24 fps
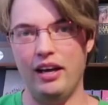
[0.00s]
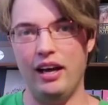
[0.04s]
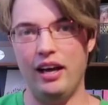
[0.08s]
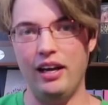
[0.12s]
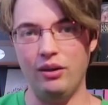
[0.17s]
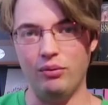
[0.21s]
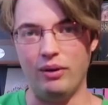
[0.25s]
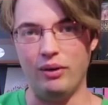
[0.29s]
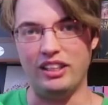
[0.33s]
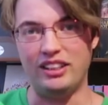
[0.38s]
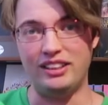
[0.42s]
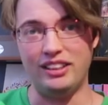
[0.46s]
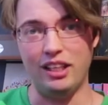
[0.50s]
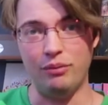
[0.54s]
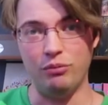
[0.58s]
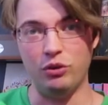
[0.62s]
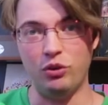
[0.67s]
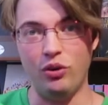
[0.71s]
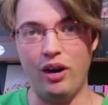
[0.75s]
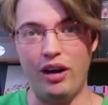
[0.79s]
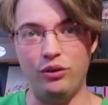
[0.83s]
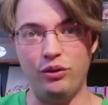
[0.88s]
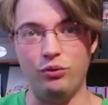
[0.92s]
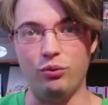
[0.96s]
Anyway, some
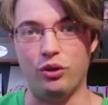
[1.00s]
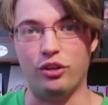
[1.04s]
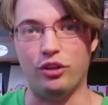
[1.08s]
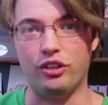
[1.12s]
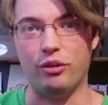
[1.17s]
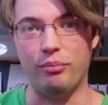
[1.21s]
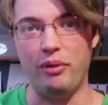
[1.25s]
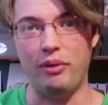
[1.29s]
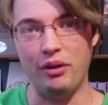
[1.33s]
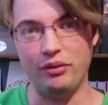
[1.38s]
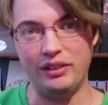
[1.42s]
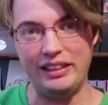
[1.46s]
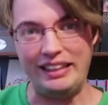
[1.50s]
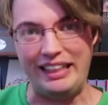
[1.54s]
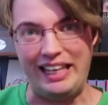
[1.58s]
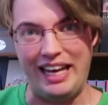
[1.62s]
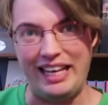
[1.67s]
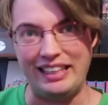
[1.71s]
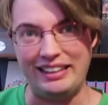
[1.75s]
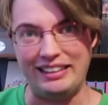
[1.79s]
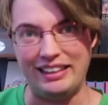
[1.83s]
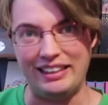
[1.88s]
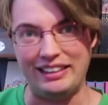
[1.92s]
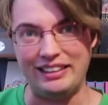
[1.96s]
groundwork about
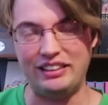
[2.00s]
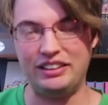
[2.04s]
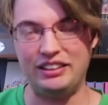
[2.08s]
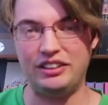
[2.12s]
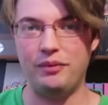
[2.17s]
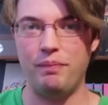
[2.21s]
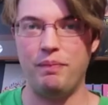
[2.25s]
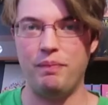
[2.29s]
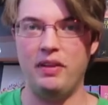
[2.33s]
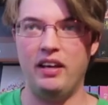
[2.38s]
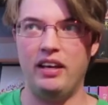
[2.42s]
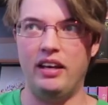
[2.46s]
classes.